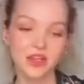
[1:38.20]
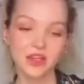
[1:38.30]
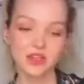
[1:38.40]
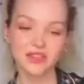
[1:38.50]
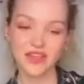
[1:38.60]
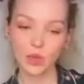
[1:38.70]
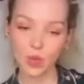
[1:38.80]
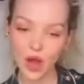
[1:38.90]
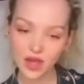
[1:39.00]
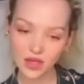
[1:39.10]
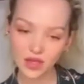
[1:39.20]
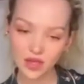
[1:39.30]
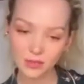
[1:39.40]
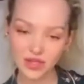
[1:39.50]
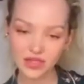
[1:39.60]
Say what?
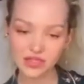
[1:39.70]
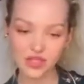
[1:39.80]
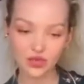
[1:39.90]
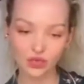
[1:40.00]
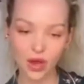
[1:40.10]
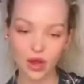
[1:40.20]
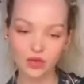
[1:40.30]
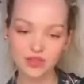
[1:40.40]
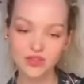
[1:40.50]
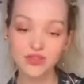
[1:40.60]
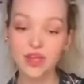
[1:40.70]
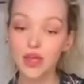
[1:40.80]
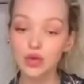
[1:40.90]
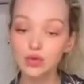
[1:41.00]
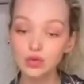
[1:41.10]
Mean Jean growled. Say
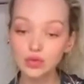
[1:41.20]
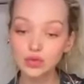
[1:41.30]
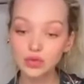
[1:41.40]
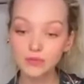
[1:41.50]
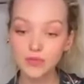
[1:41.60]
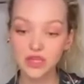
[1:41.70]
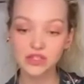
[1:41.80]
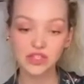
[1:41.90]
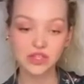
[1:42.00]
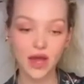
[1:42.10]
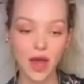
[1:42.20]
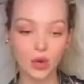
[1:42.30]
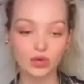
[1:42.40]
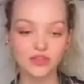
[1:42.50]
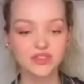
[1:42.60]
who? Mean Jean
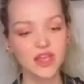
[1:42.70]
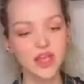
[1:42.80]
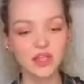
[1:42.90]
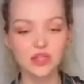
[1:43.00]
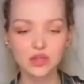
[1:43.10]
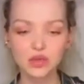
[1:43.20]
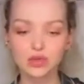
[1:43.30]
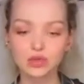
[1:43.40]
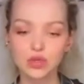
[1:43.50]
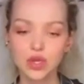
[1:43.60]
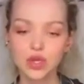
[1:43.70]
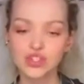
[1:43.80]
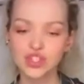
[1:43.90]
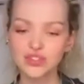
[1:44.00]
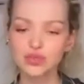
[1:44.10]
howled. Say you.
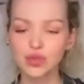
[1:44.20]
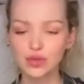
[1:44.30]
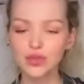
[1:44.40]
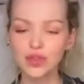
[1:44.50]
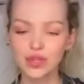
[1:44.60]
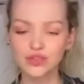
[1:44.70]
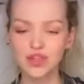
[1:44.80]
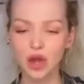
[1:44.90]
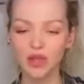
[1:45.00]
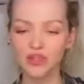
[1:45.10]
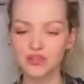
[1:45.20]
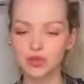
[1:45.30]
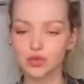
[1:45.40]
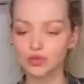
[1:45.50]
Just who do you think you're talking to?